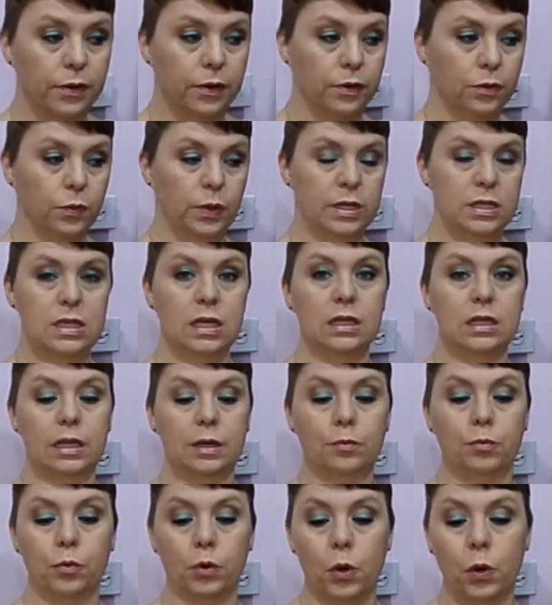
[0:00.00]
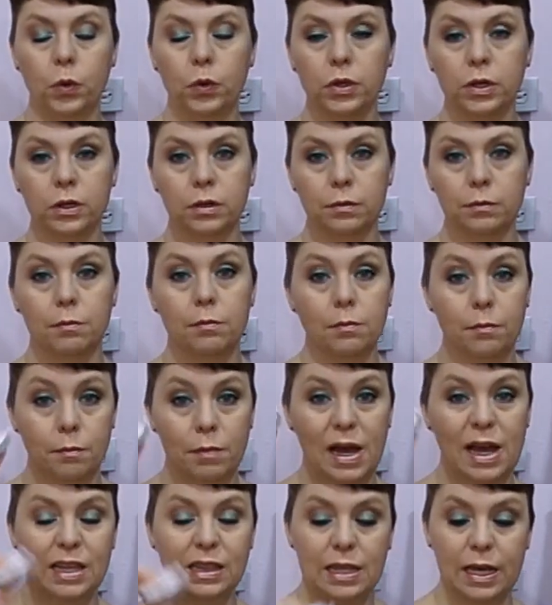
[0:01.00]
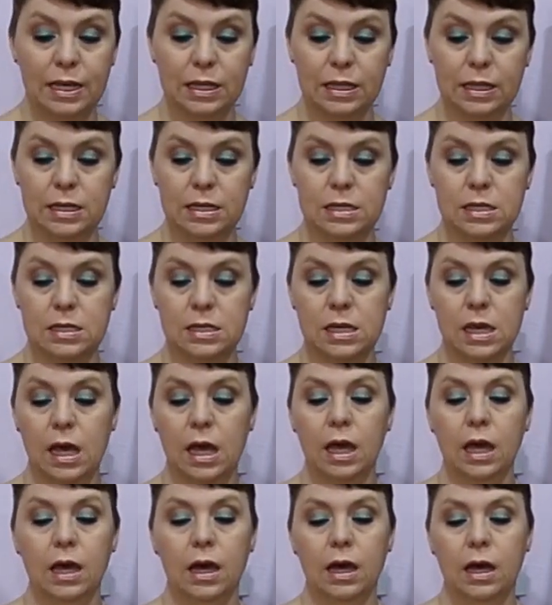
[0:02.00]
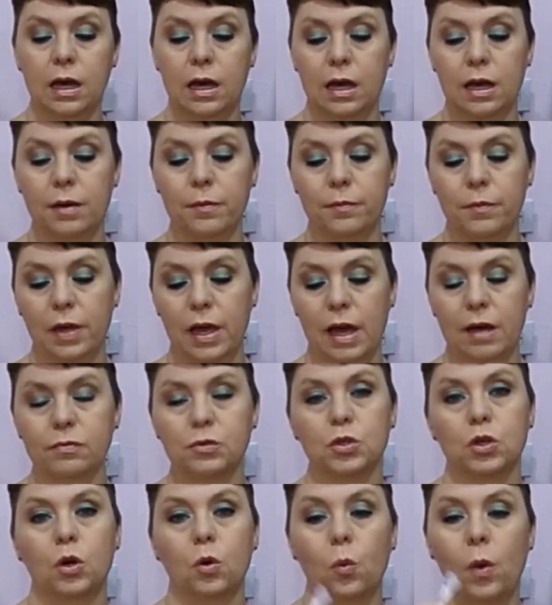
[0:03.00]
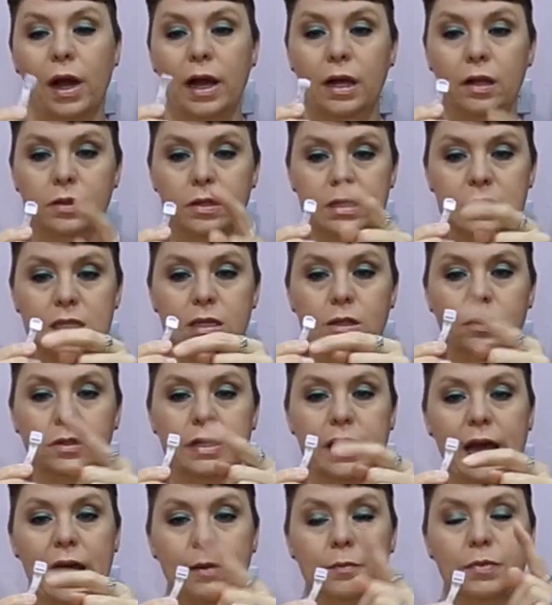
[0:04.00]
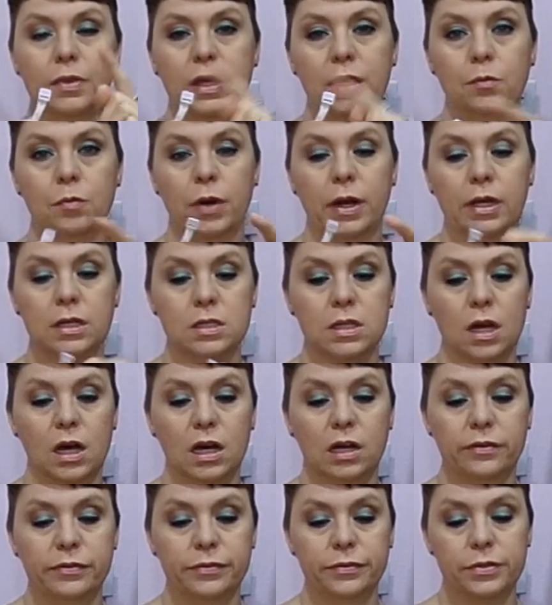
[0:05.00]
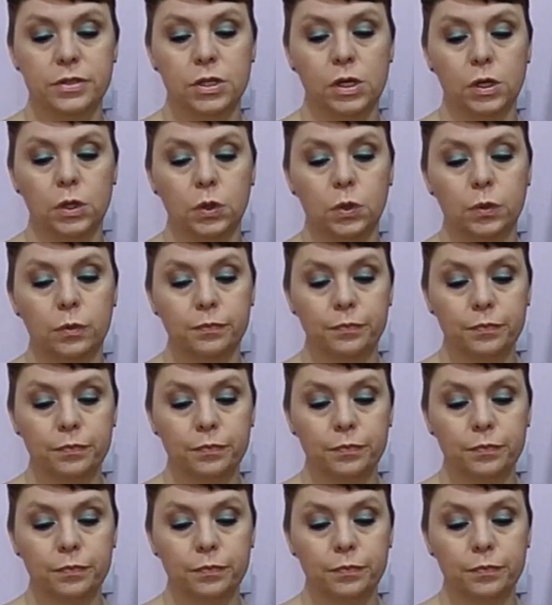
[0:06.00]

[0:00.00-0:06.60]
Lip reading: recently broke mine like this. After a while, this little tab thing breaks off. So